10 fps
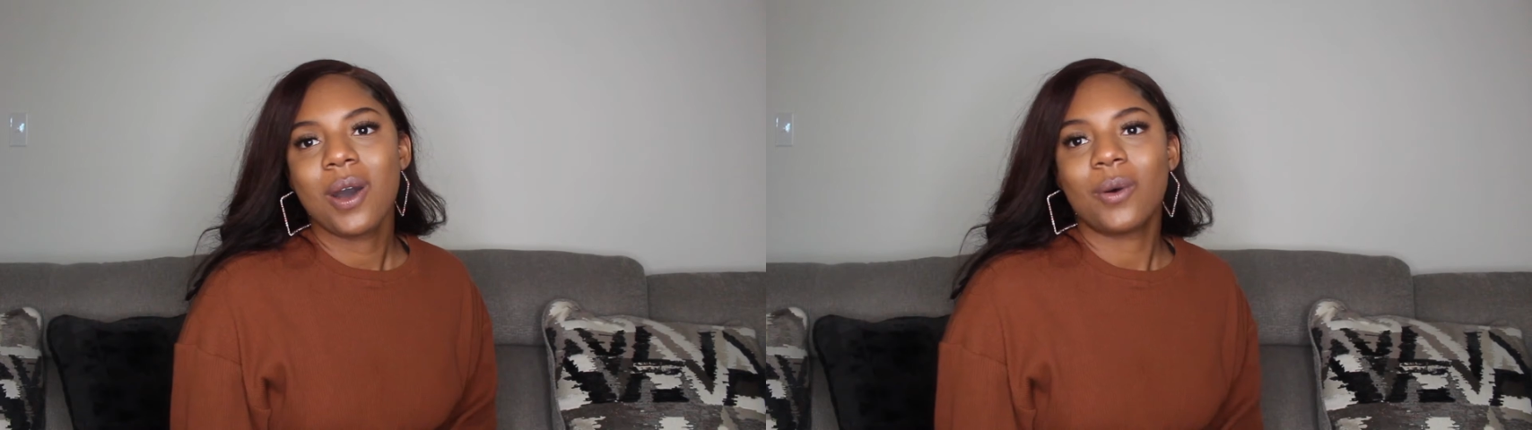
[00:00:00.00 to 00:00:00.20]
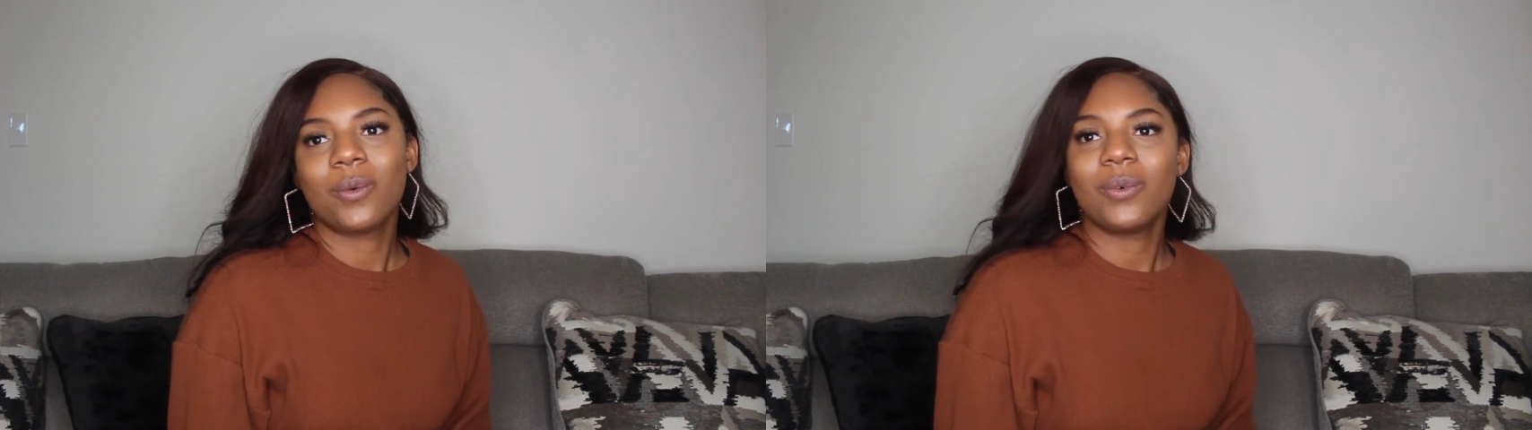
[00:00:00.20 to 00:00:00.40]

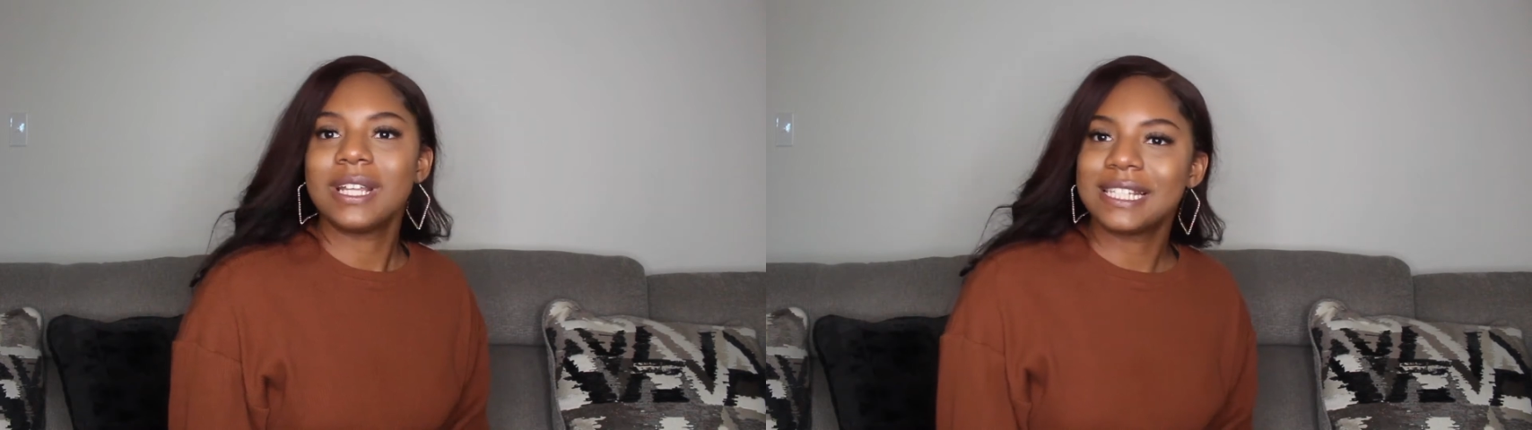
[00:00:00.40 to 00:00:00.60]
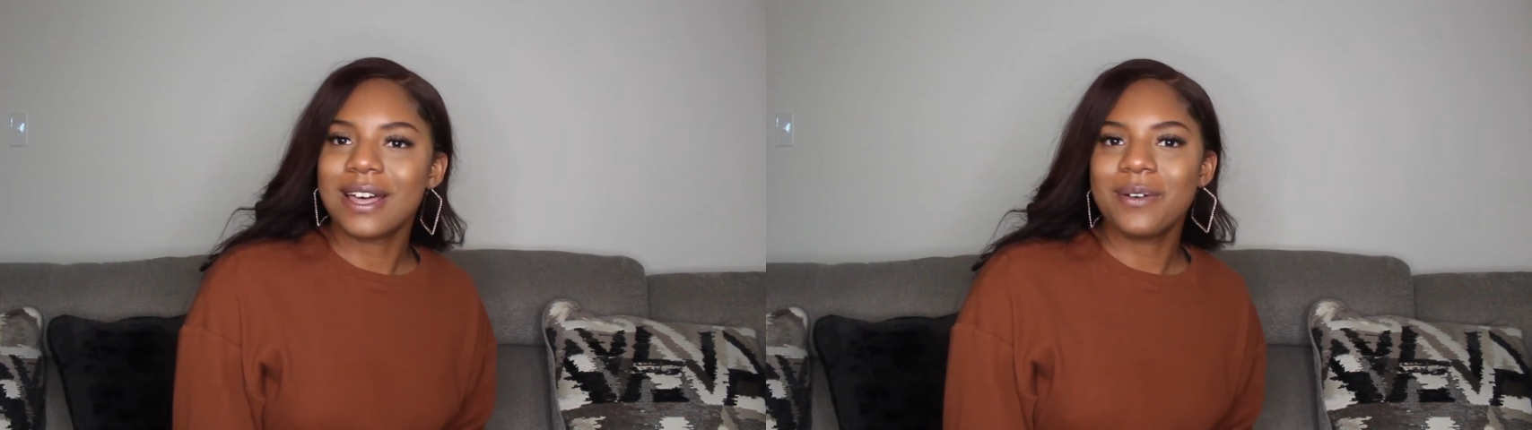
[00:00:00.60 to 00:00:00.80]

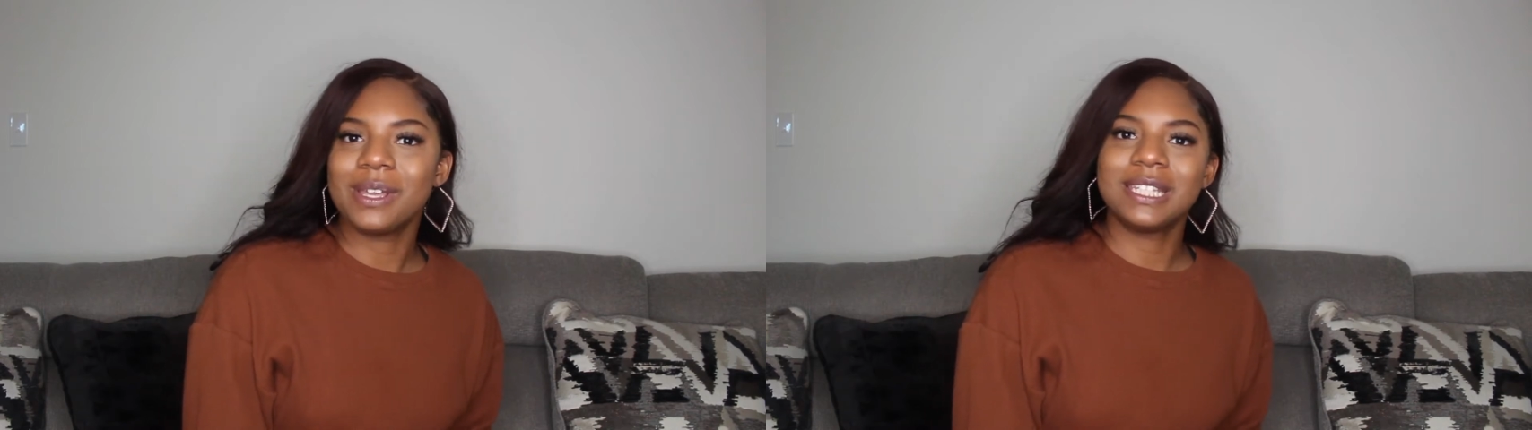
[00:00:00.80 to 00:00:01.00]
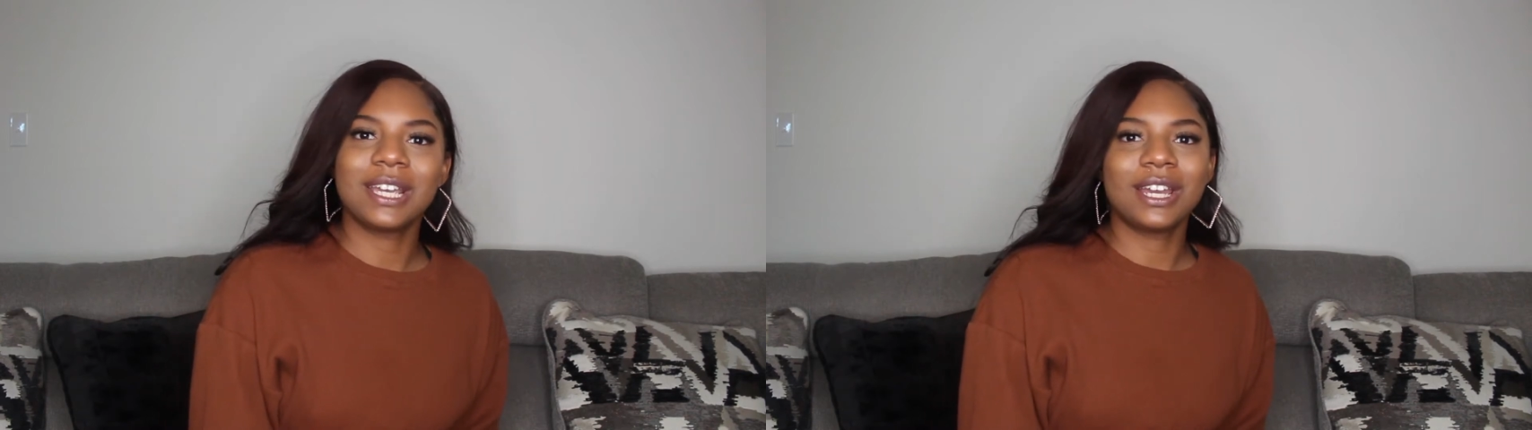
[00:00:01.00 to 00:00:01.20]
What's up?
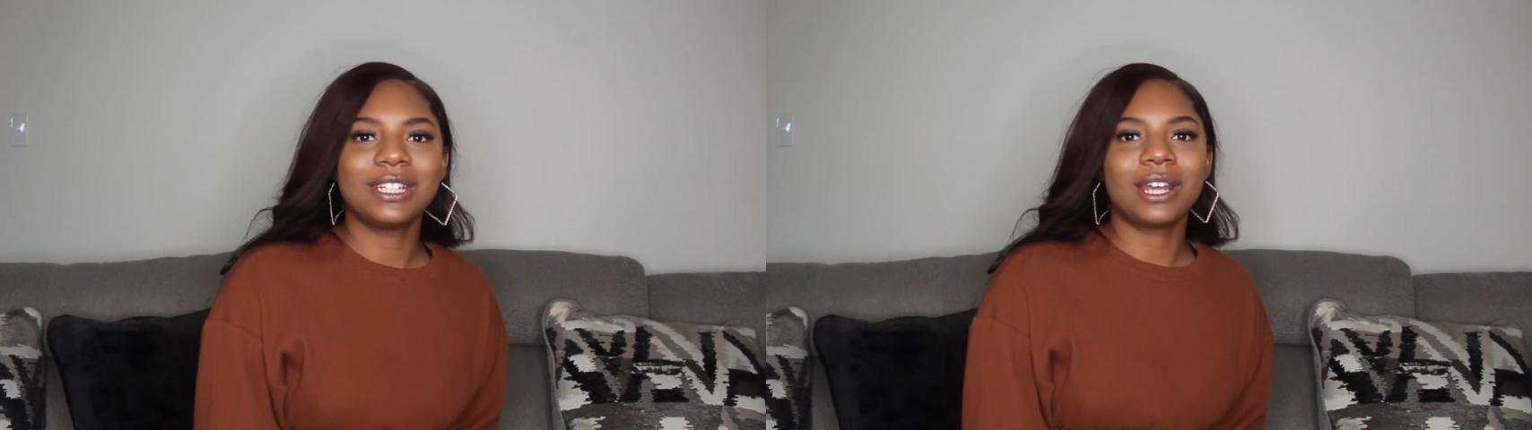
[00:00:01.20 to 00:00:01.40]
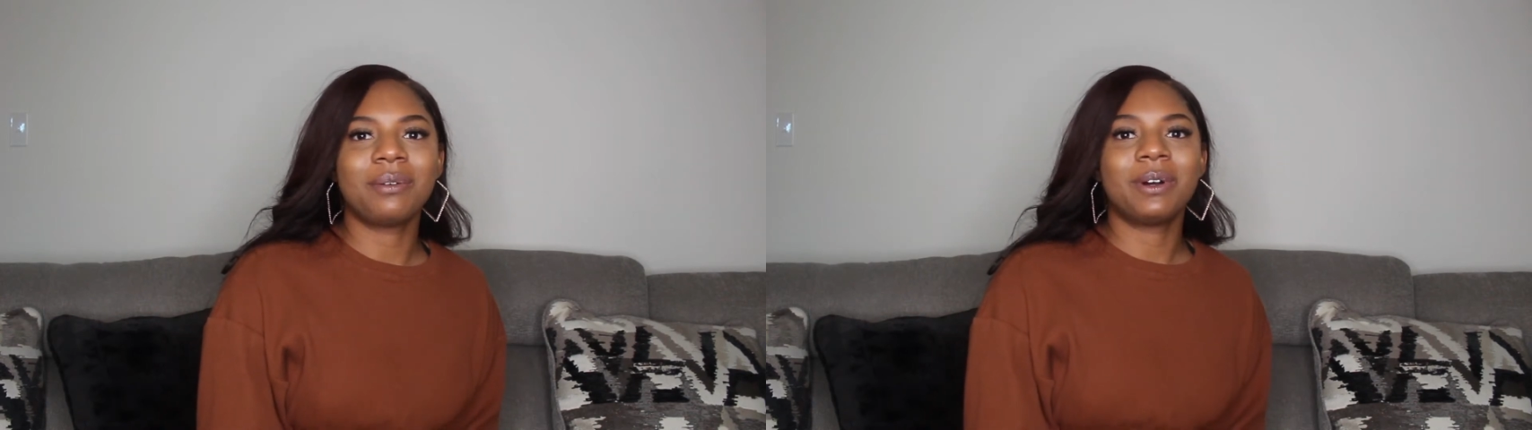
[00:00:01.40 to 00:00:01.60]
It's your girl
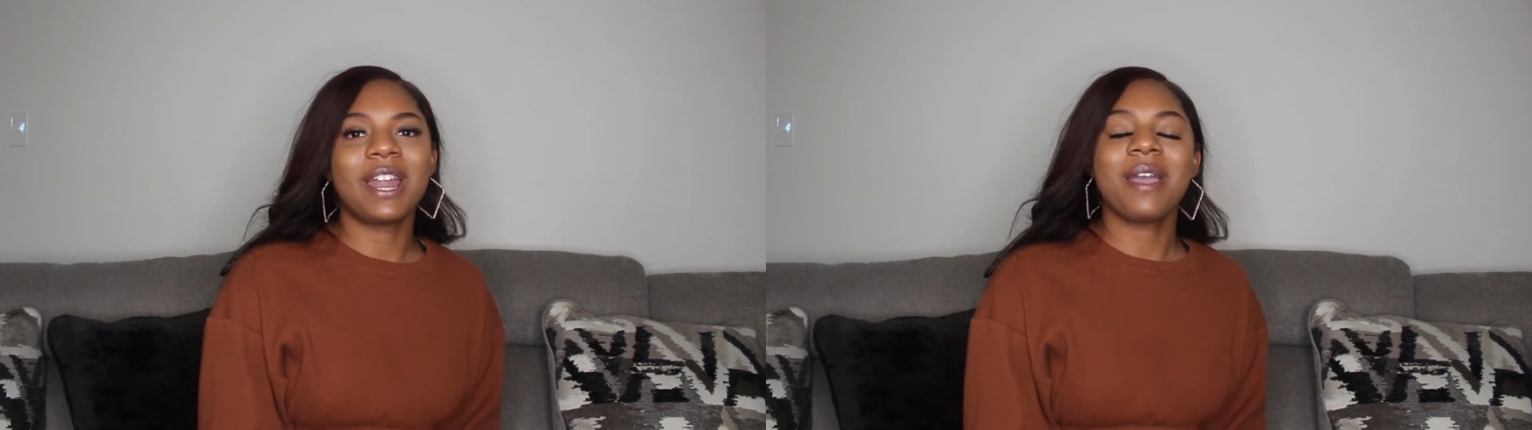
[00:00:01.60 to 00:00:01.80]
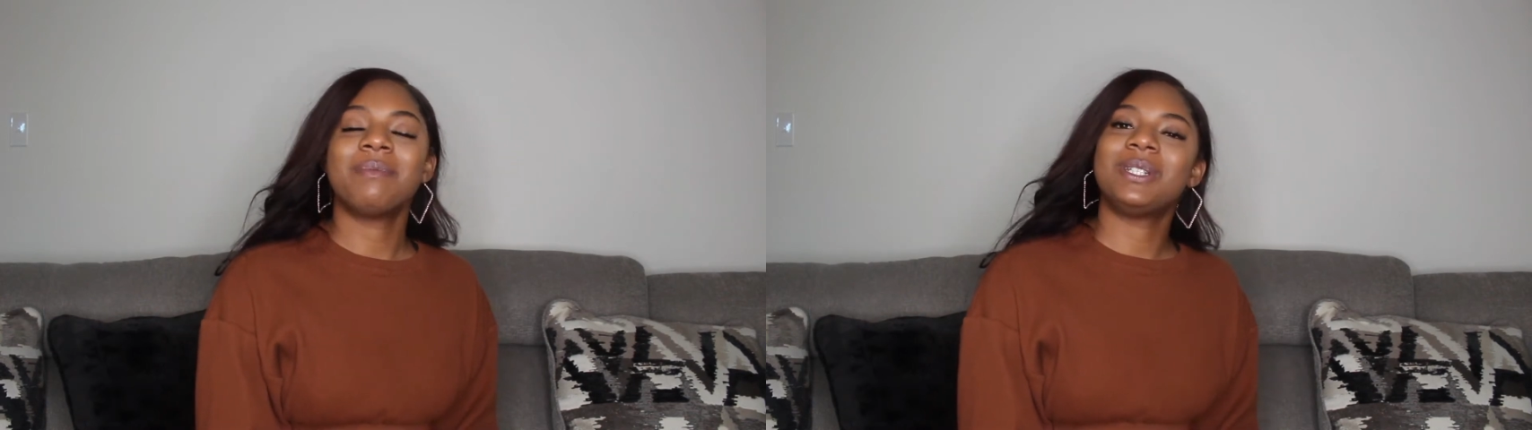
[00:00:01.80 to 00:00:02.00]

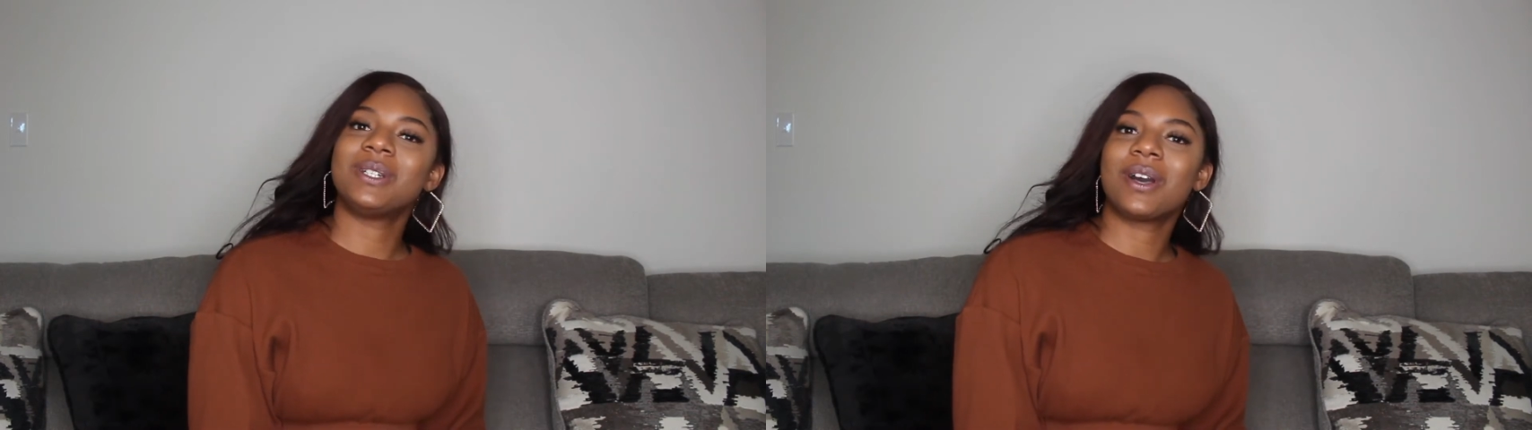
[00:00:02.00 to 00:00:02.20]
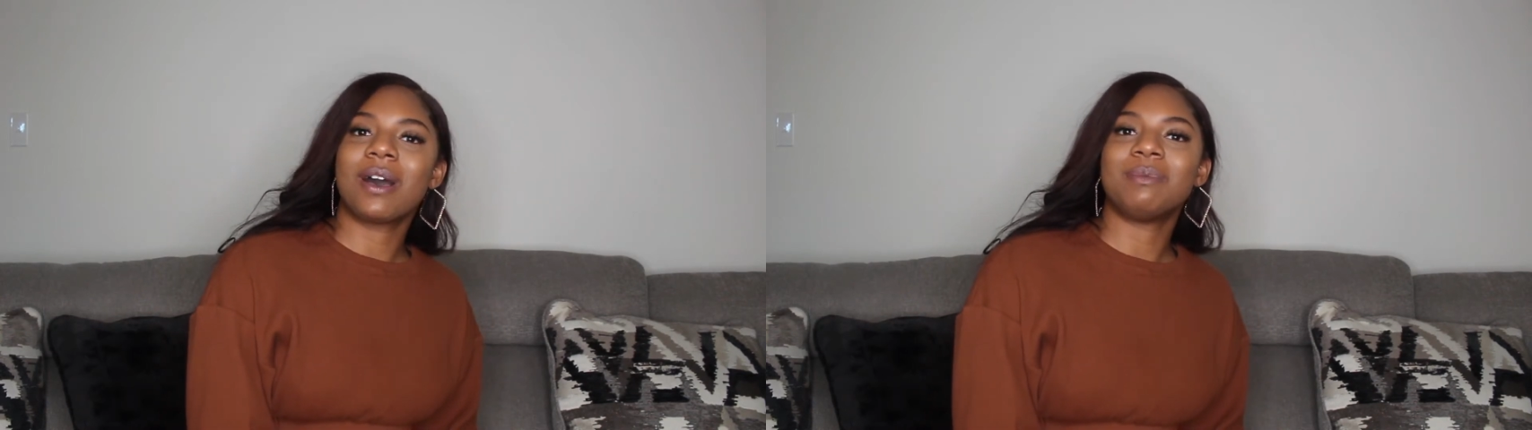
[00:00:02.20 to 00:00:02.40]
ShaynaMonét, but you
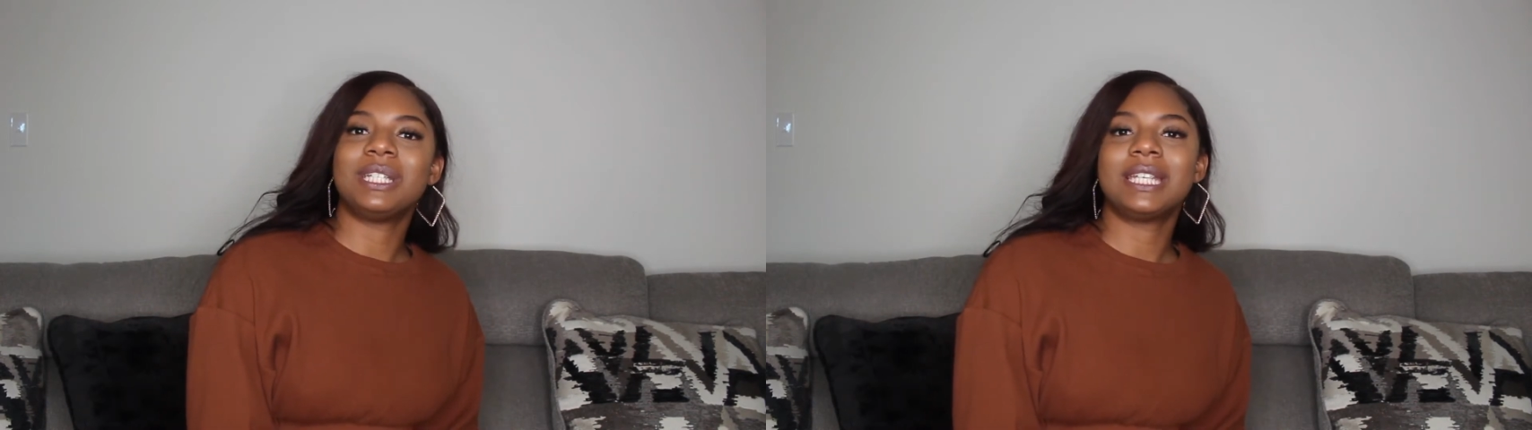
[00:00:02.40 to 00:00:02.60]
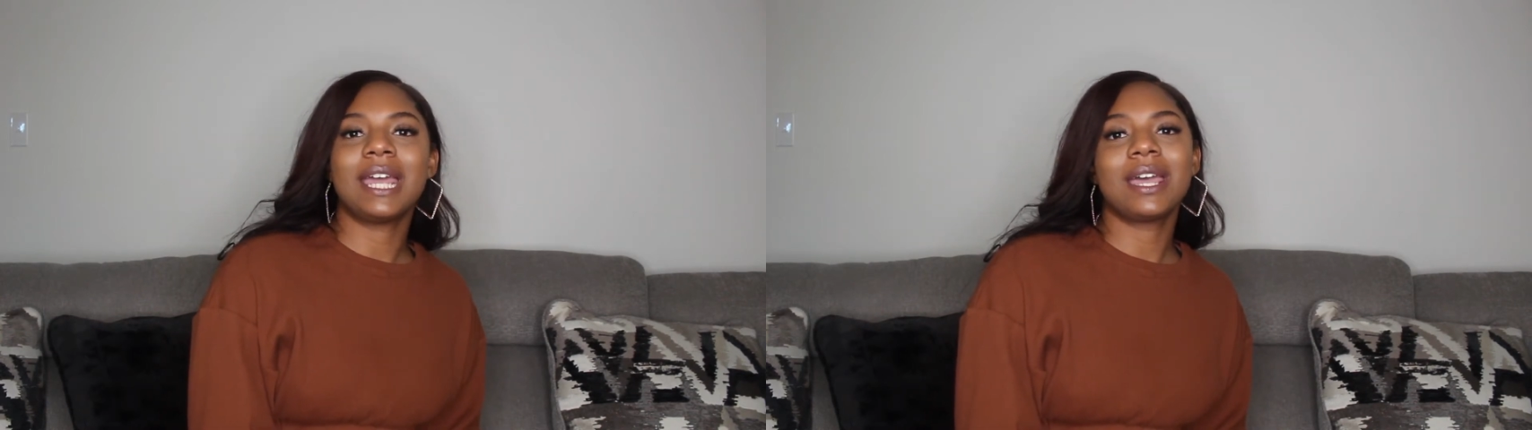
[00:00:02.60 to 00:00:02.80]
can call me
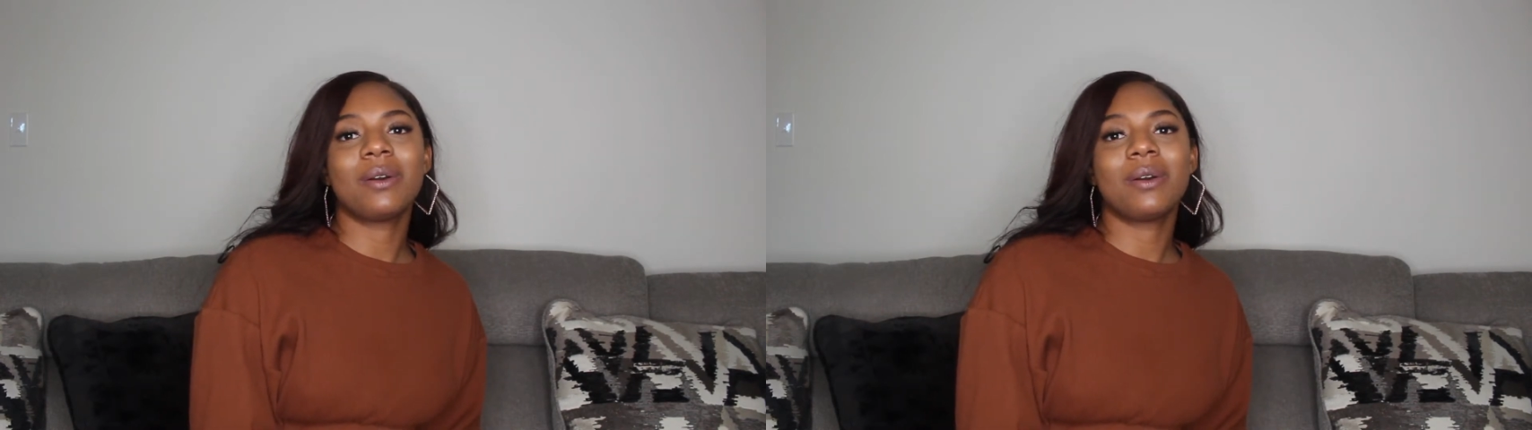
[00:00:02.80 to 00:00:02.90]
Shay,